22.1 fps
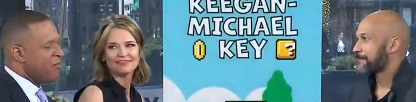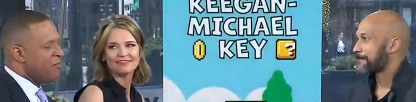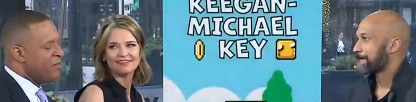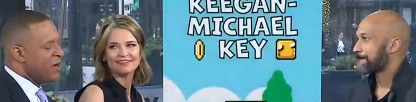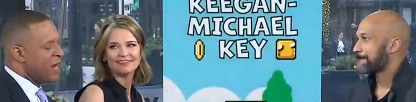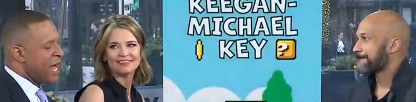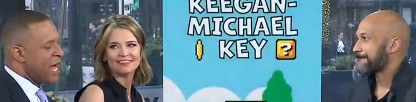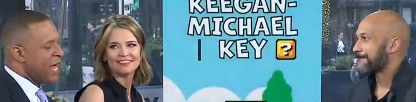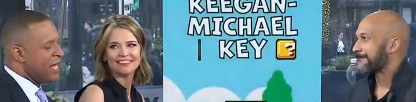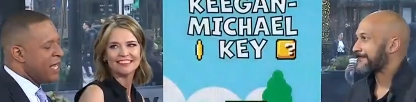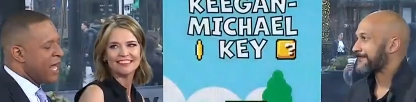Speaker 1: but
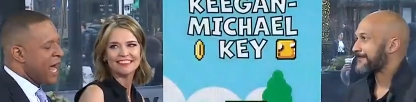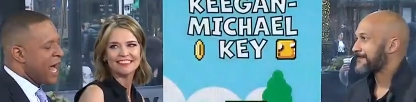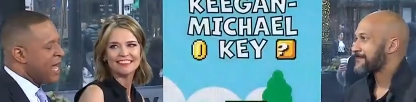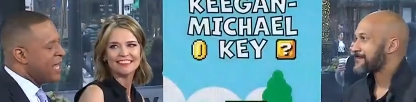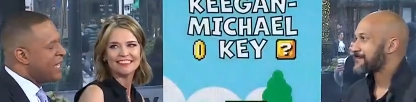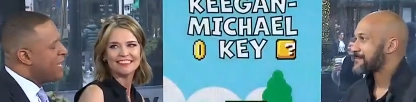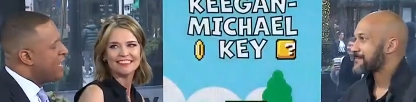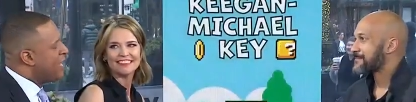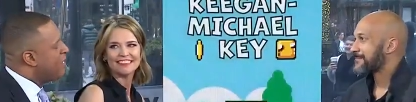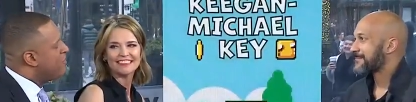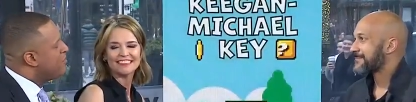I, I
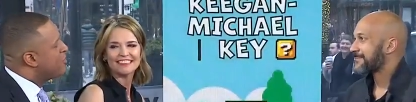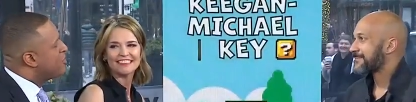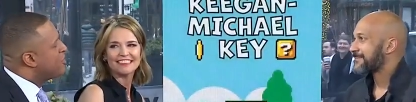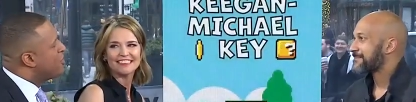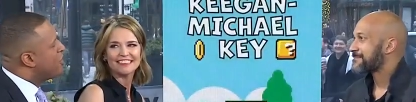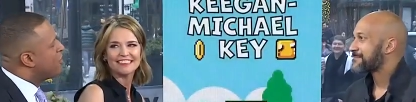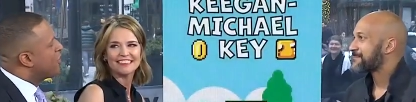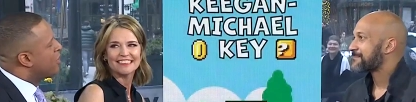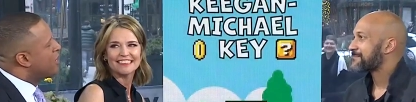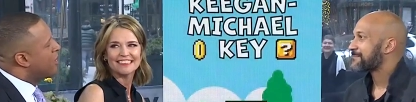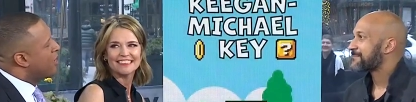came to know
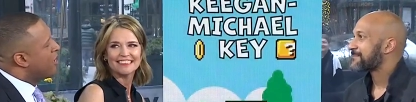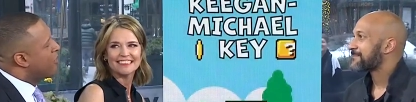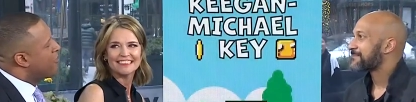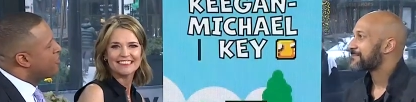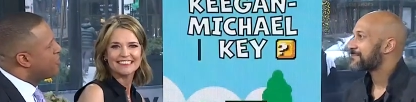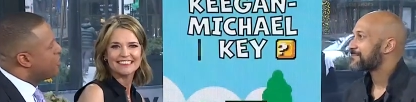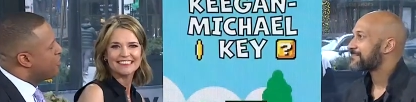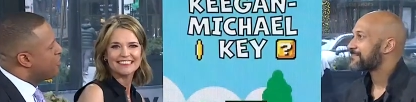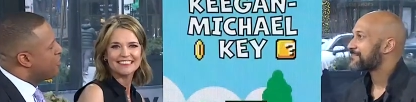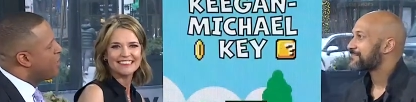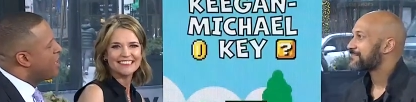and love you
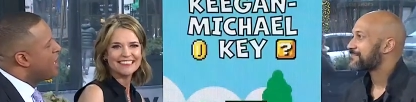